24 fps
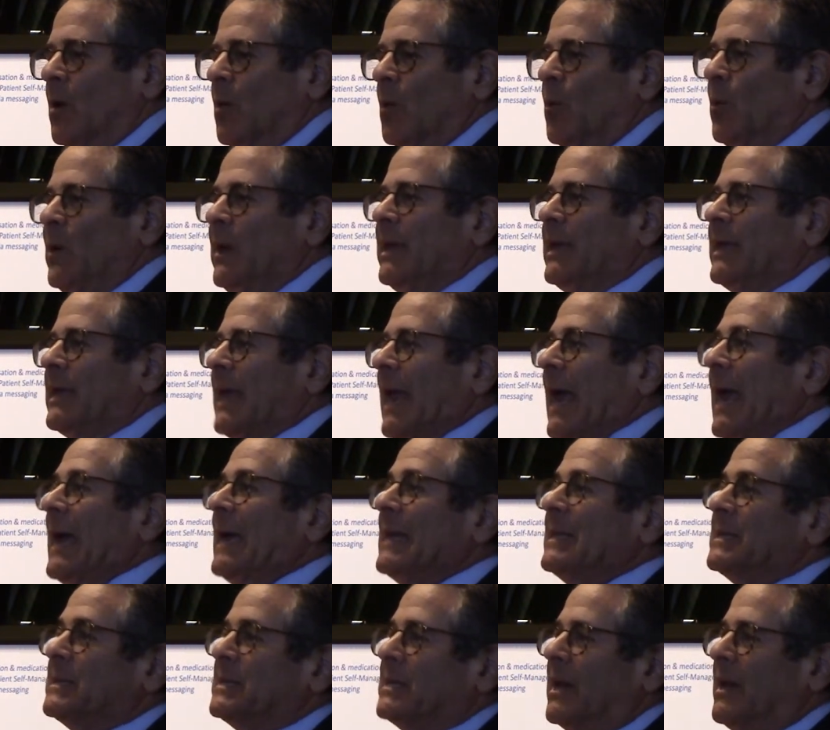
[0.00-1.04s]
We
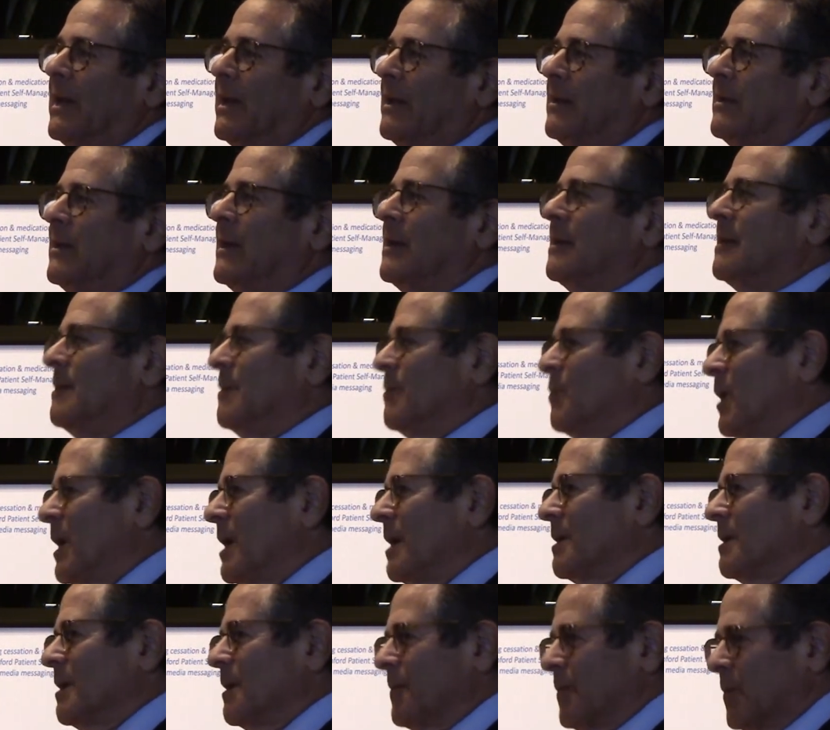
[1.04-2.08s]
can say that,
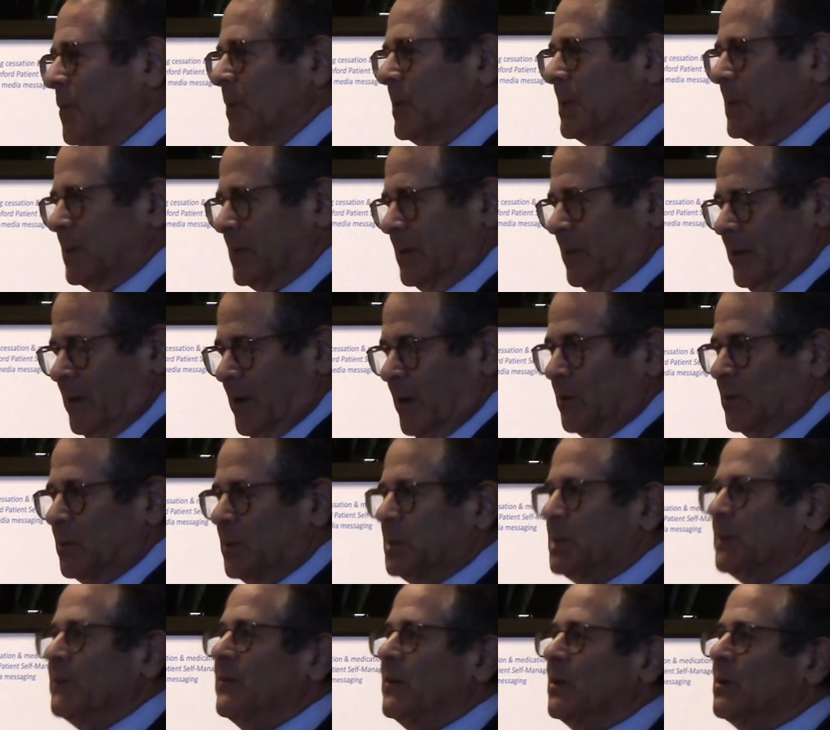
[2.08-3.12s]
well, if it was
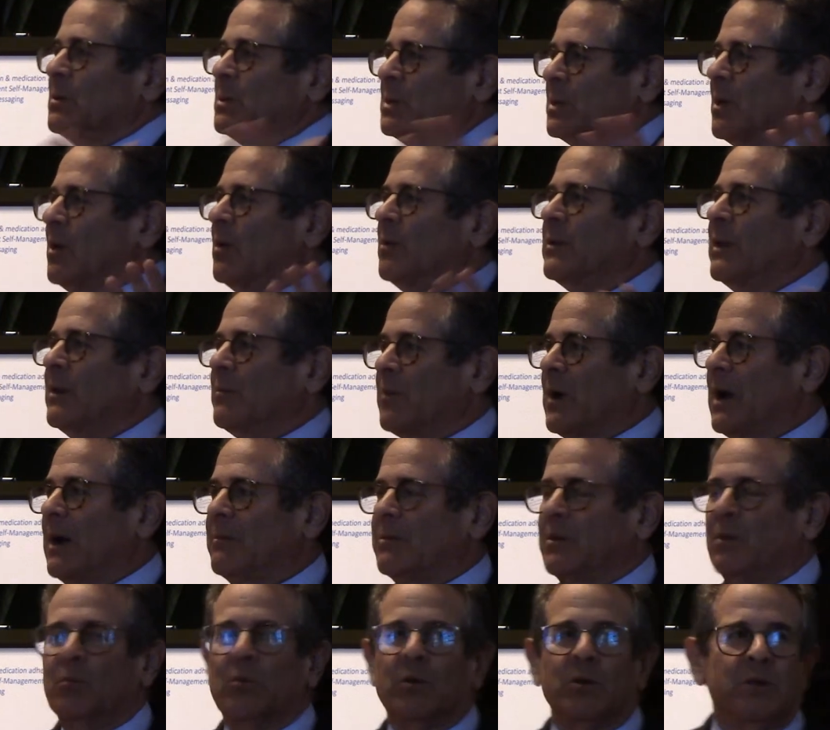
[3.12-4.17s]
hundreds of years ago, they
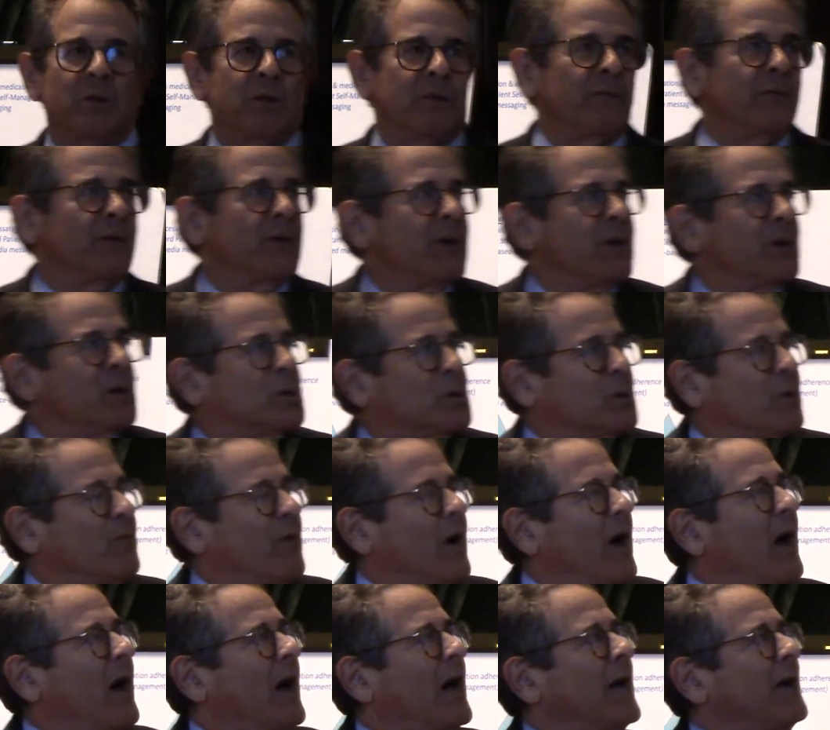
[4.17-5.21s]
probably wouldn't have
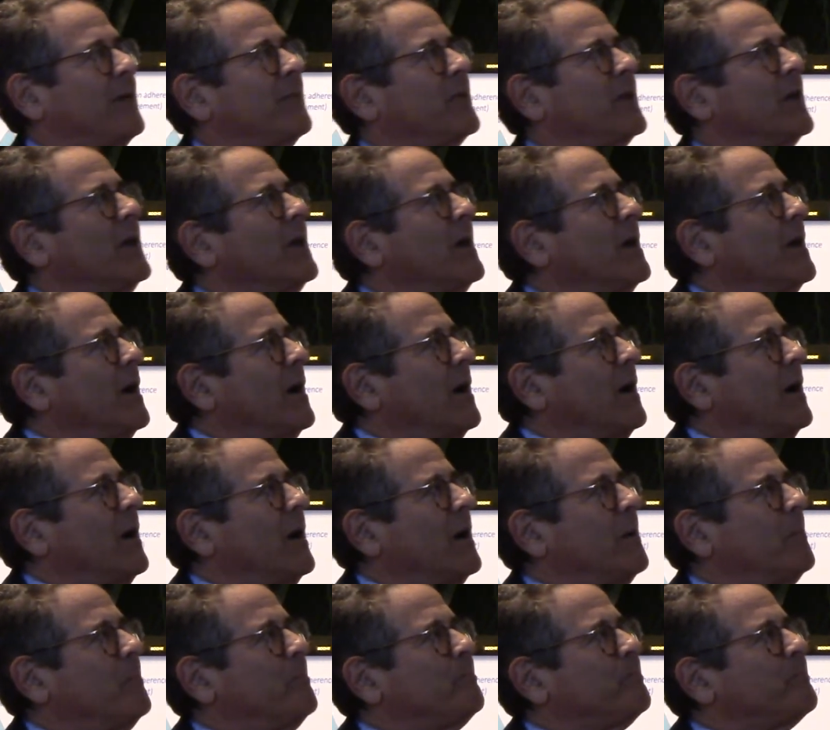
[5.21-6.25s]
survived.
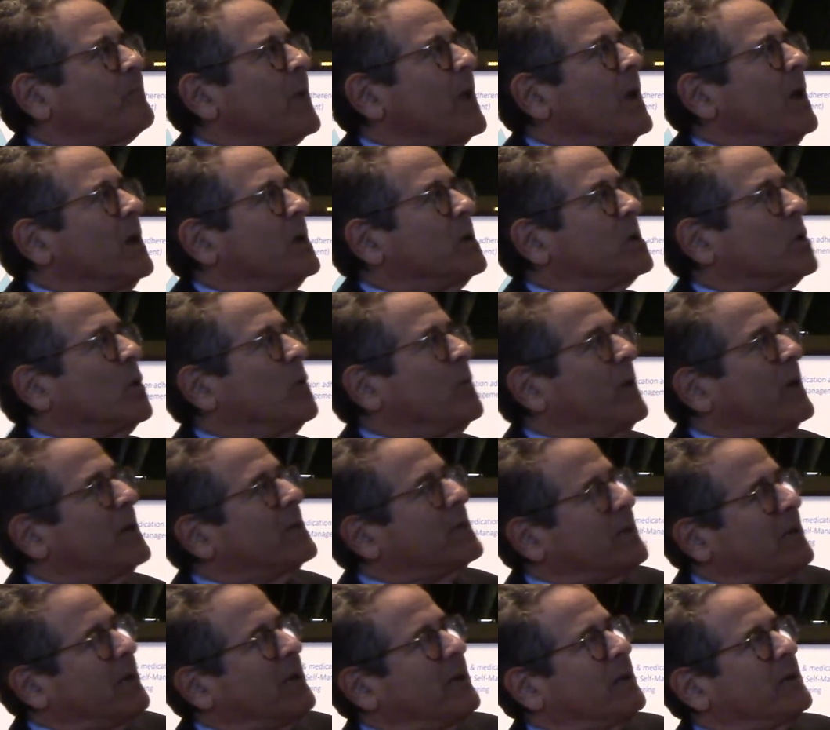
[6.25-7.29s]
So
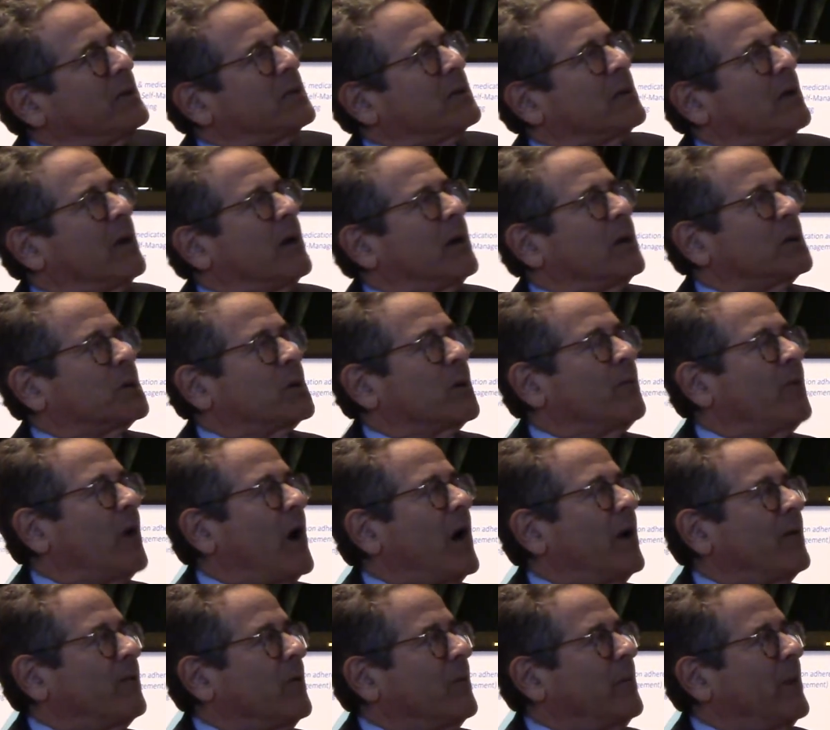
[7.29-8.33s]
this is a
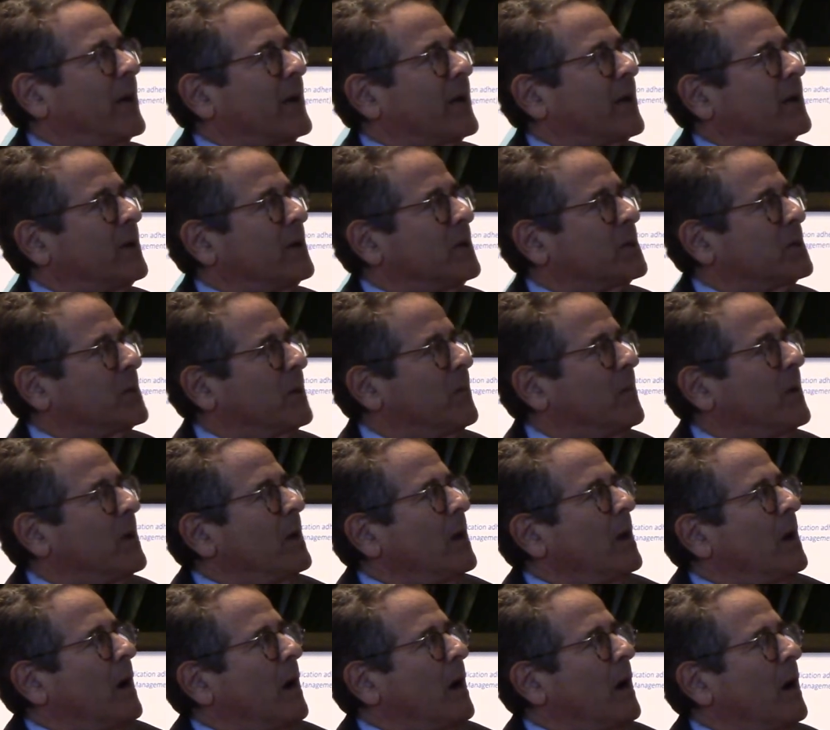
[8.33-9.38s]
survival mechanism
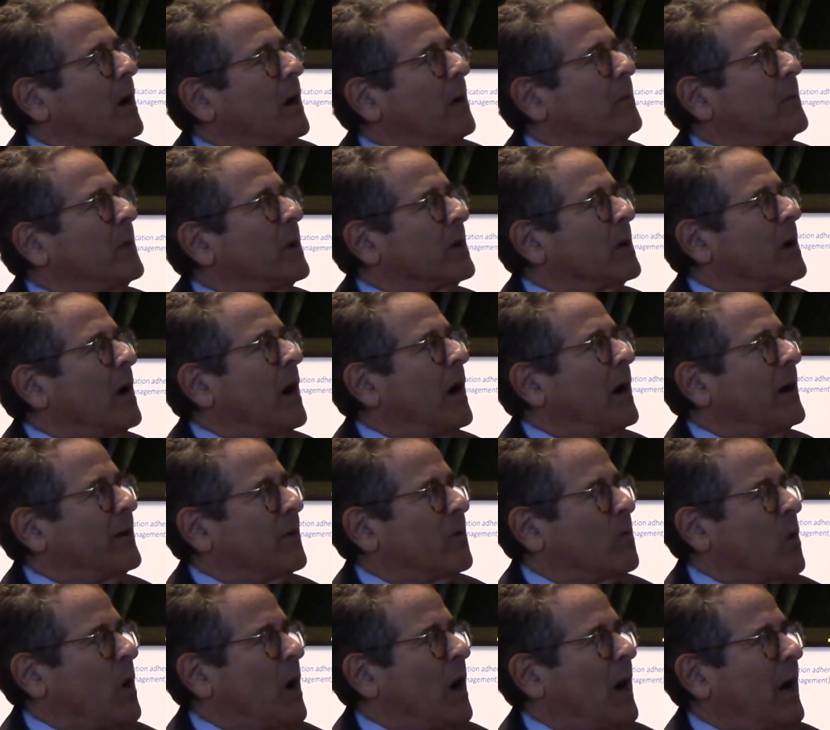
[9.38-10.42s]
gone
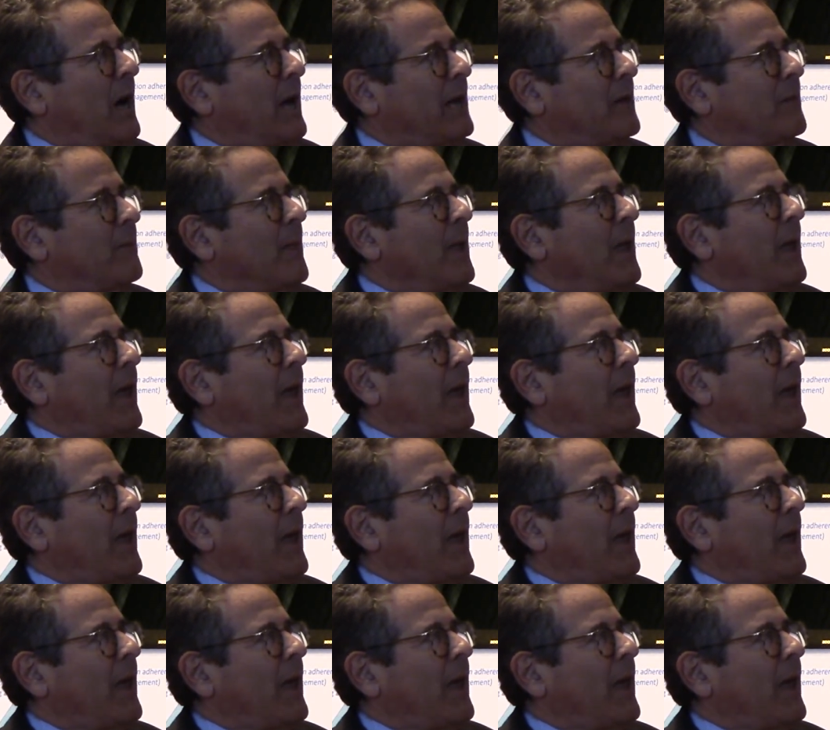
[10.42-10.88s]
awry.